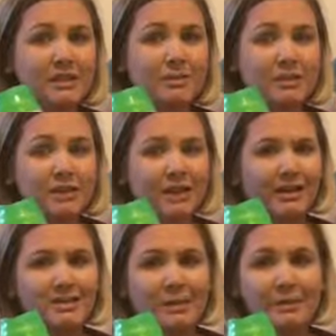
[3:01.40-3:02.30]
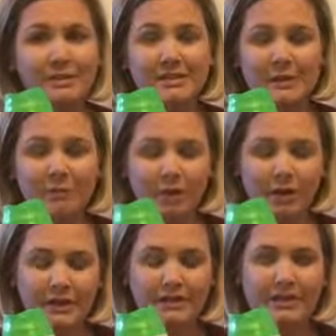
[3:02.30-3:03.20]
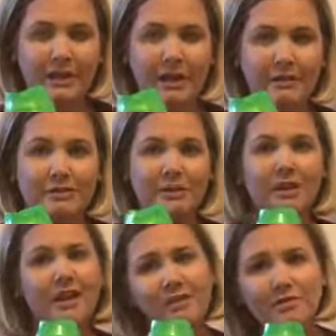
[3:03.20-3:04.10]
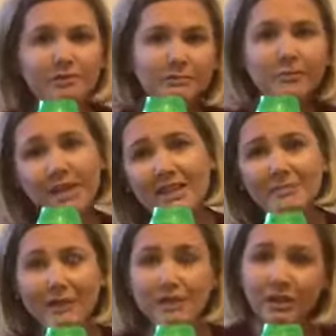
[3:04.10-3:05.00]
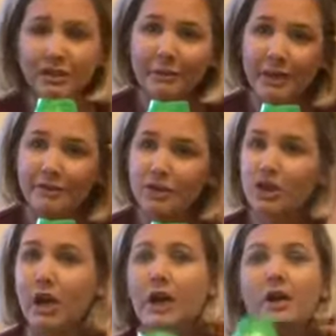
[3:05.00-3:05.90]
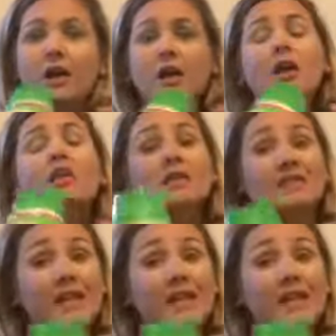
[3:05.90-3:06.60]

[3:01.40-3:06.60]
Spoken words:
up one day because they were the same price, and I was like, oh, it smells good, let me give it a try. These